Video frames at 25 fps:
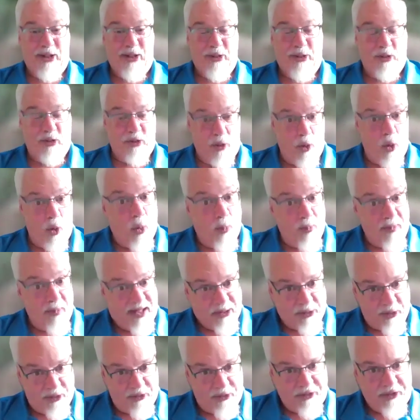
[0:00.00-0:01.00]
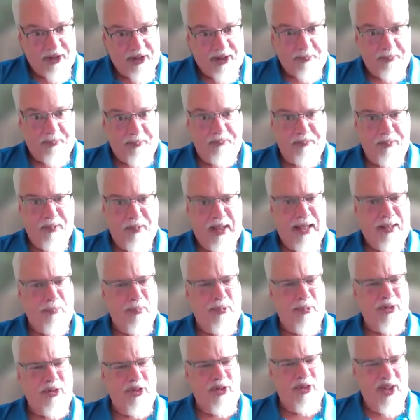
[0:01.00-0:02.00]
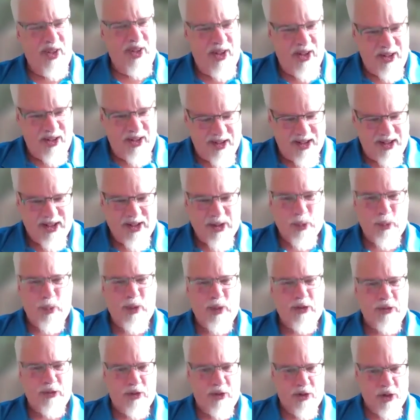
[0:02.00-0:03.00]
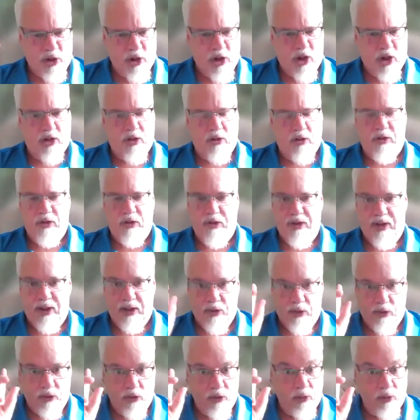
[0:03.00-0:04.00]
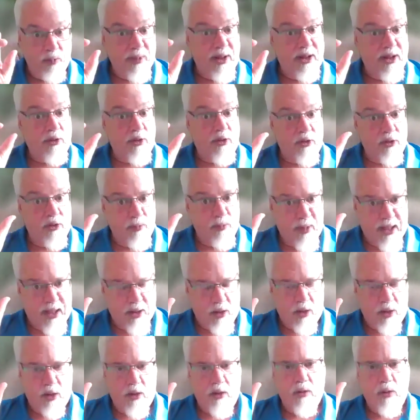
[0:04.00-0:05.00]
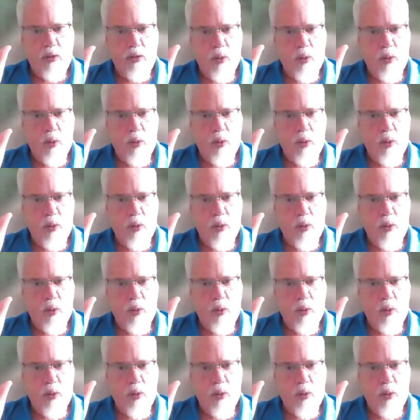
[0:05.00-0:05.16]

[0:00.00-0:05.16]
There's a whole mentor team, and particularly in the research doctors, the other 2 mentors matter